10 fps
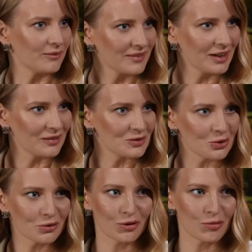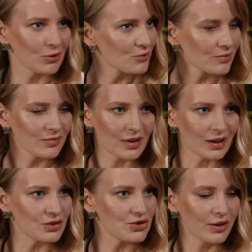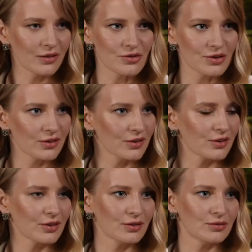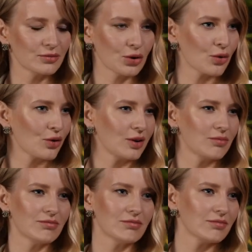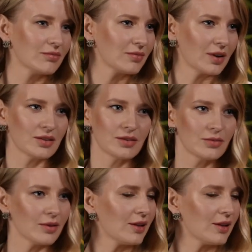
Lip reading: way, I'm talking about like challenges or like